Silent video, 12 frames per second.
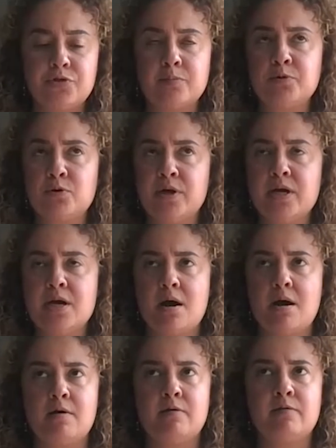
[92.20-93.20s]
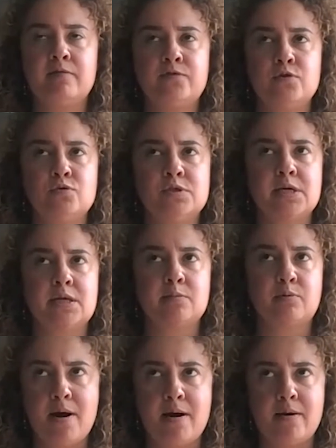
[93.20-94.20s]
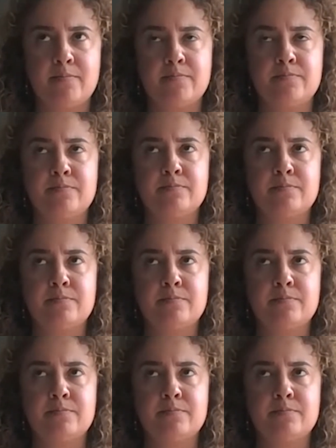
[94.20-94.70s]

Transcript: The beauty of using the POM